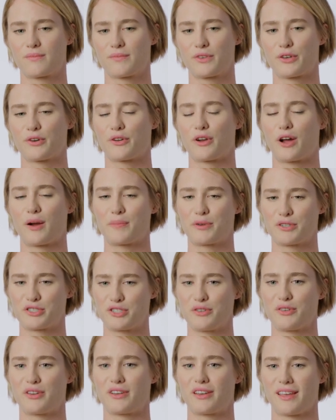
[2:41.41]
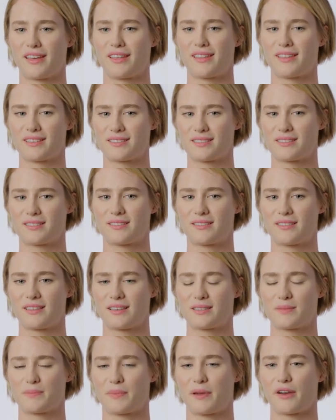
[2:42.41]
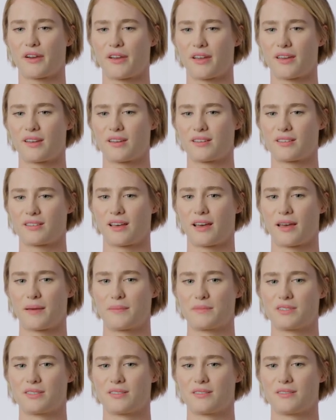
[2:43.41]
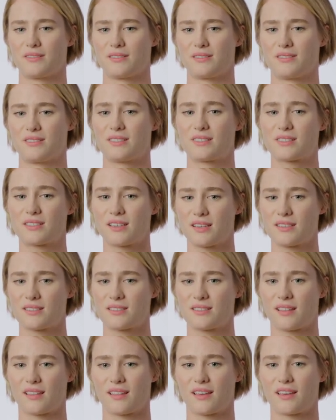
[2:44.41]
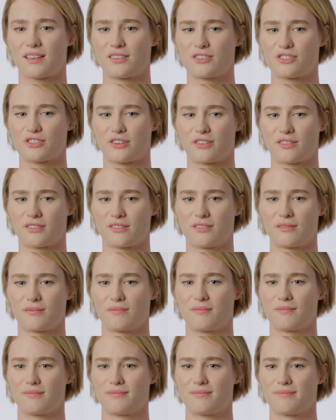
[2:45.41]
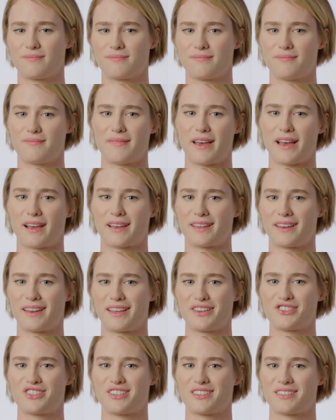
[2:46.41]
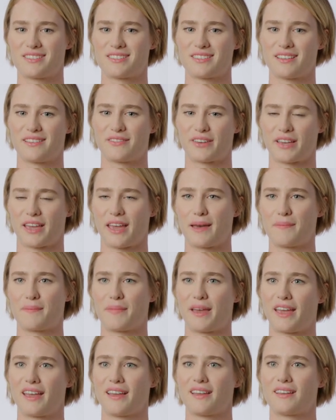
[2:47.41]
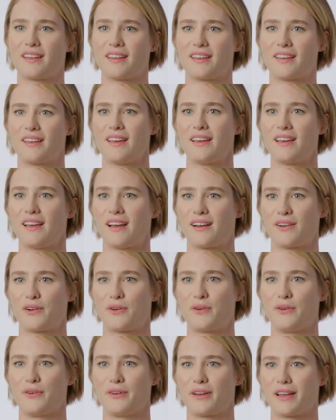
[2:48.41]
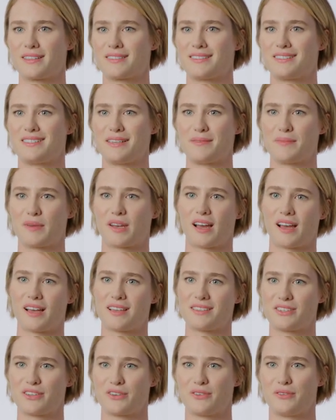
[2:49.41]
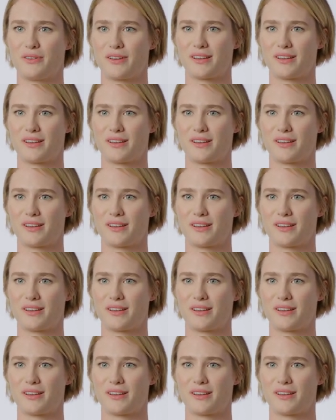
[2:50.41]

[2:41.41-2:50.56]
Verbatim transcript: good opportunity this this period in time to discuss the like internal machinations of a campaign and who gets demonized and who